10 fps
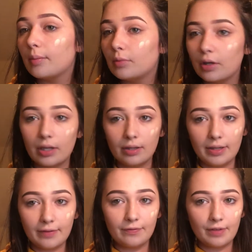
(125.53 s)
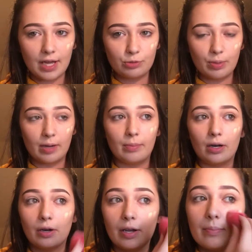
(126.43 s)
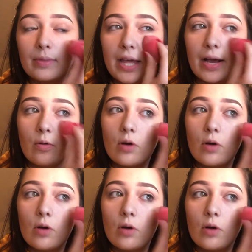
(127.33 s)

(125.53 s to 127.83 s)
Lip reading: I'm looking like Flashback Mary. I'm that